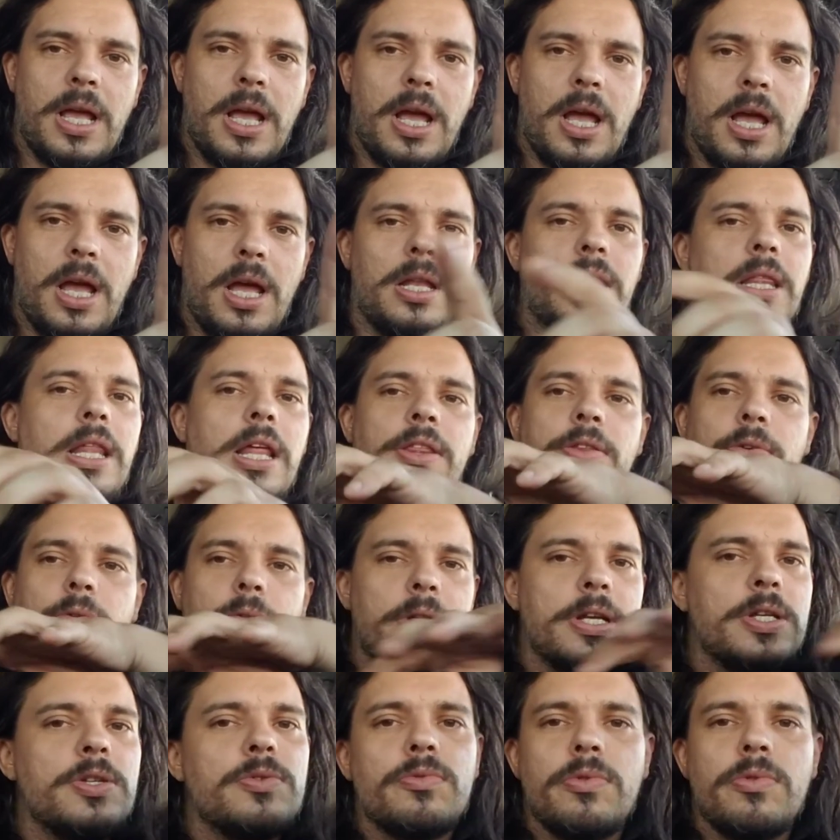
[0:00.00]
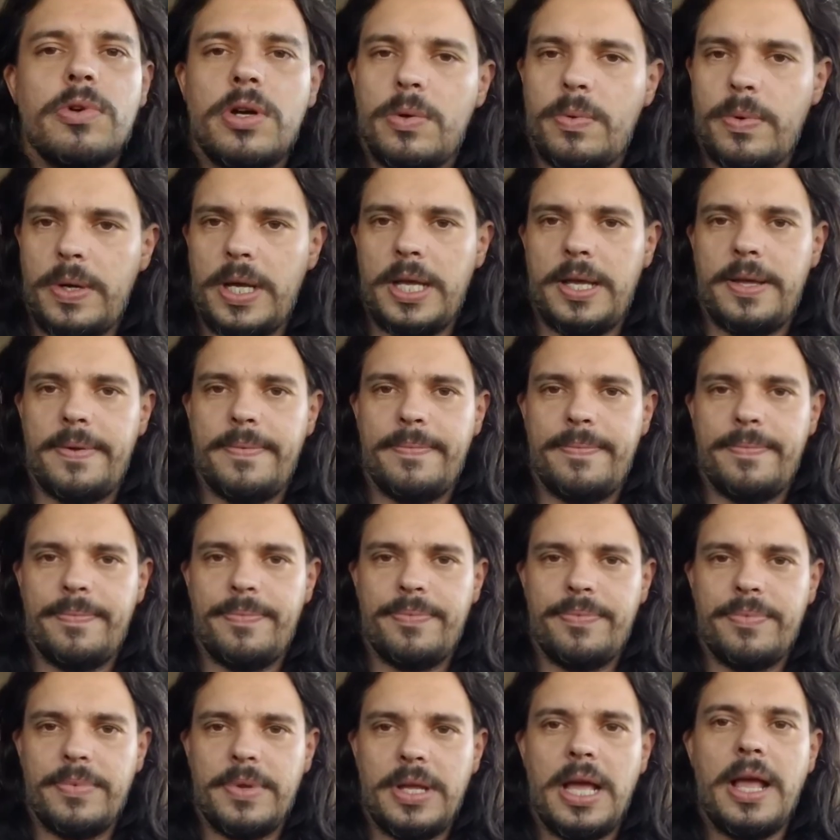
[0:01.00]
And then the rest run away.
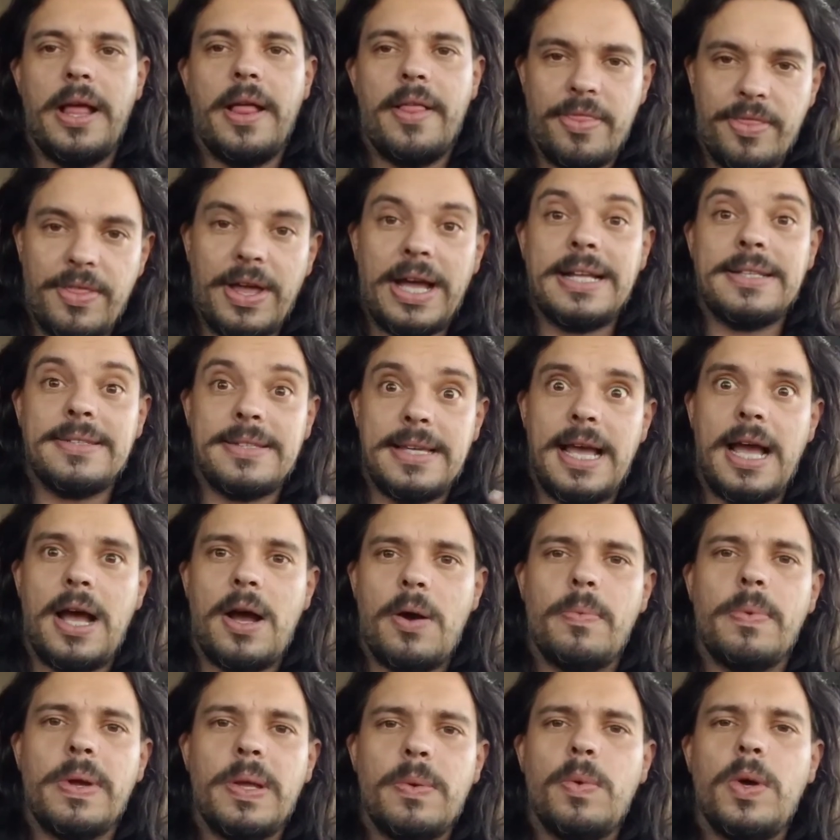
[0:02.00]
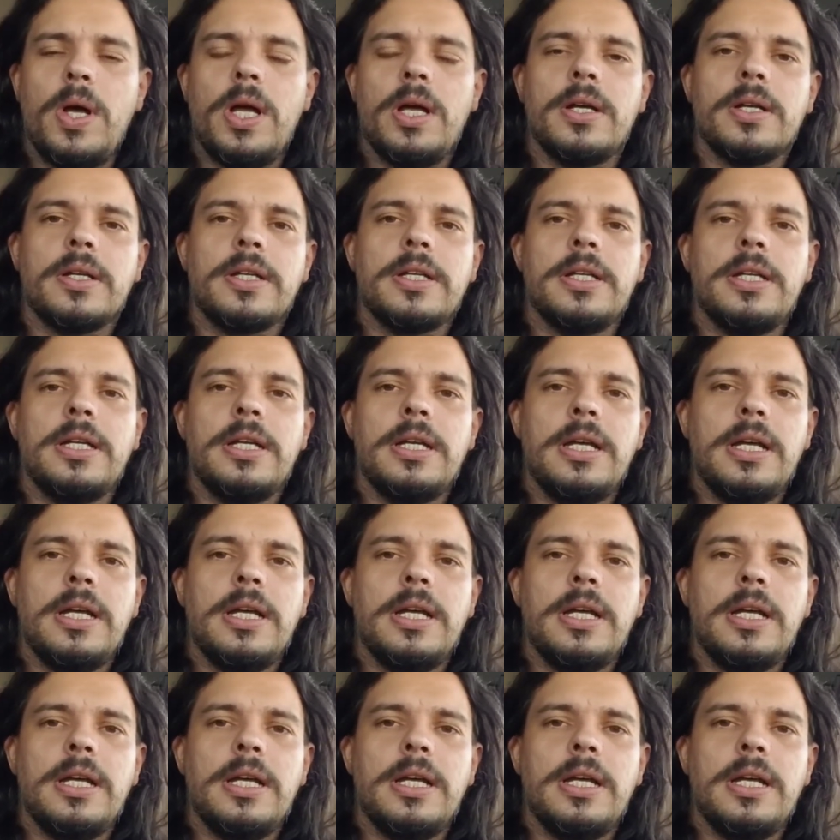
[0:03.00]
That's how we work.